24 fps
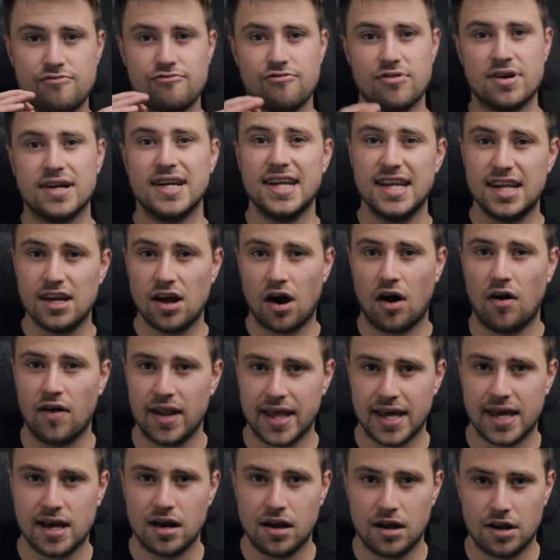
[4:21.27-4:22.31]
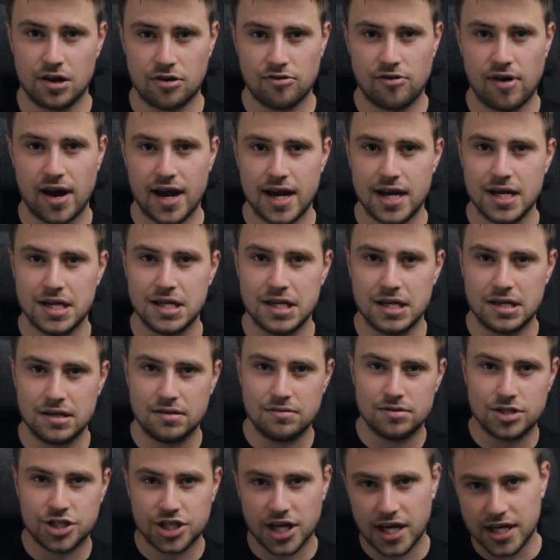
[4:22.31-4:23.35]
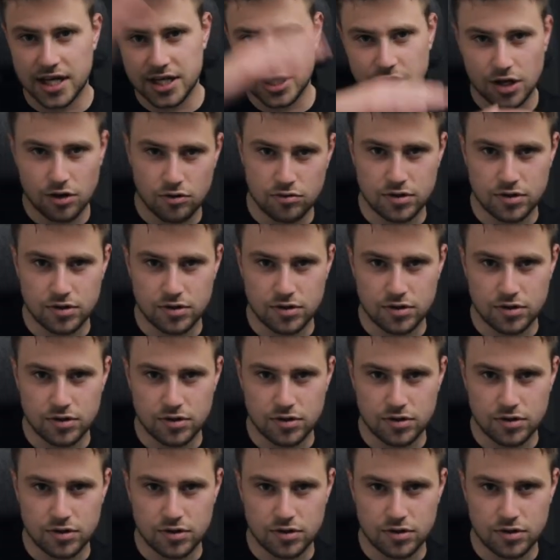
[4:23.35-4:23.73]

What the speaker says: really gnarly color grade and changing